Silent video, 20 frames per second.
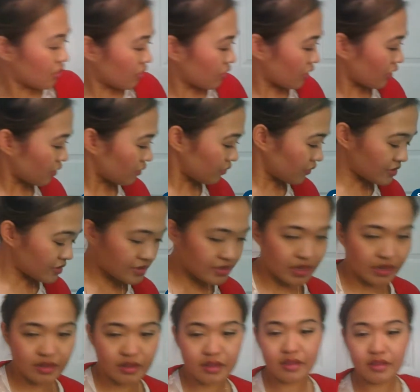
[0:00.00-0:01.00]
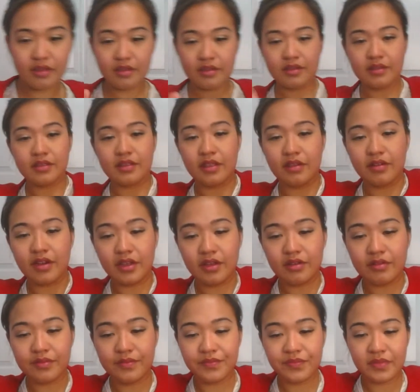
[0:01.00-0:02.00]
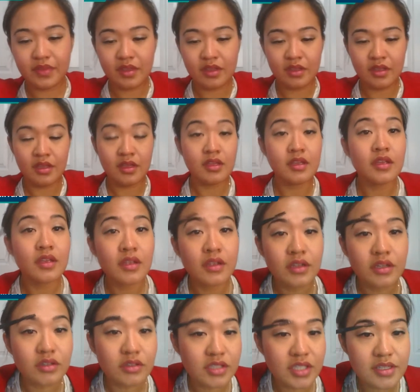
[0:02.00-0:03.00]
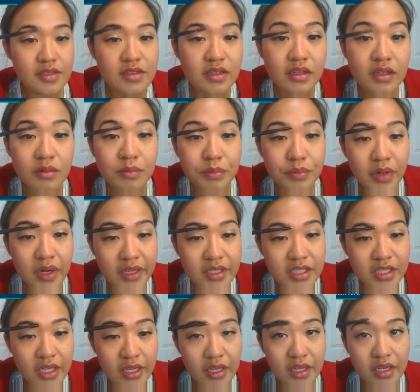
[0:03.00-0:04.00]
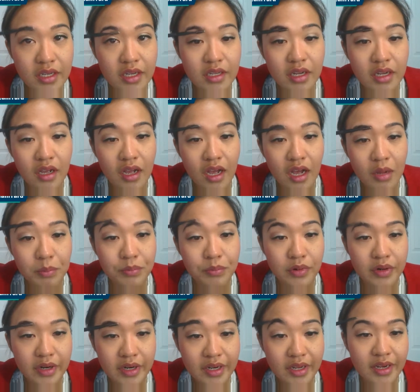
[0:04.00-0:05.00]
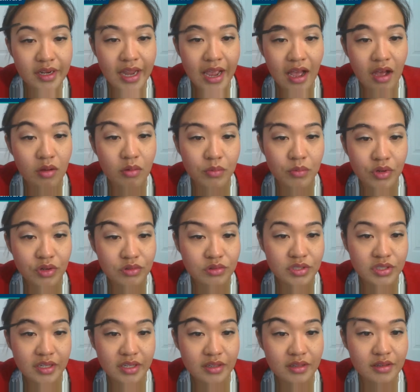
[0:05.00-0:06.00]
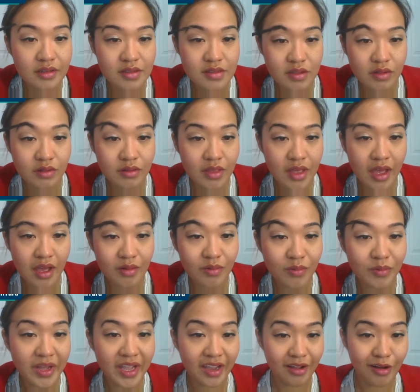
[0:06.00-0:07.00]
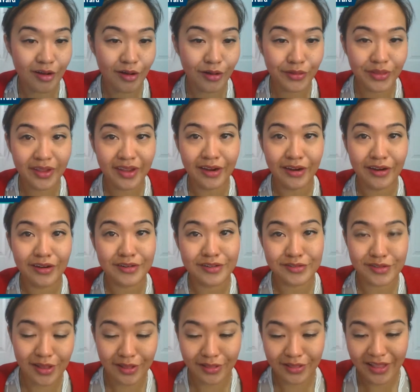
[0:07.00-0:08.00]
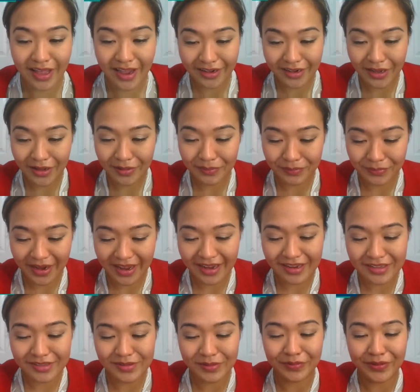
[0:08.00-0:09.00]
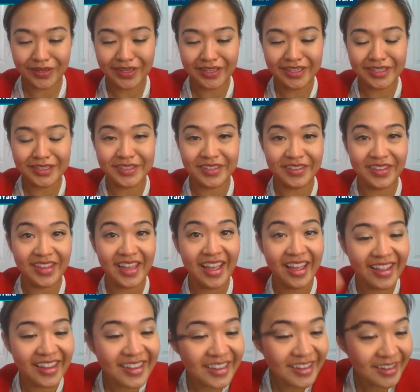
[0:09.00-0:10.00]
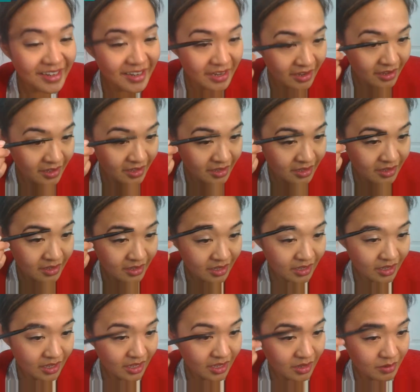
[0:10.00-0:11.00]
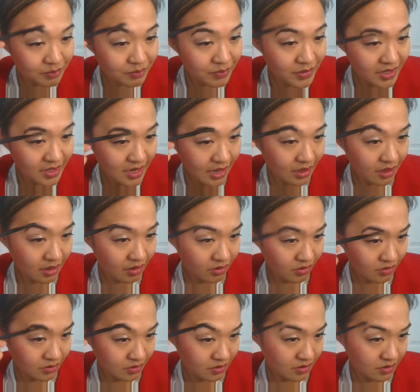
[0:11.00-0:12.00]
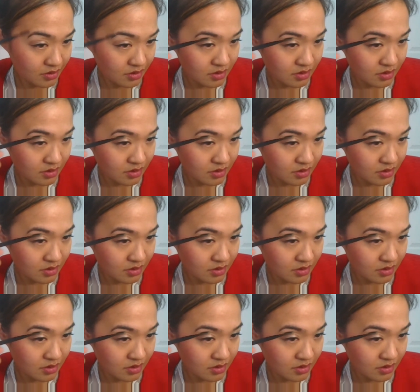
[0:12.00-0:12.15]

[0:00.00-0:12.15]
Hold on one second. There we go. You're just going to brush it in an upward and out motion. So that way all the hairs line up, right? So we're going to do that. Up and out.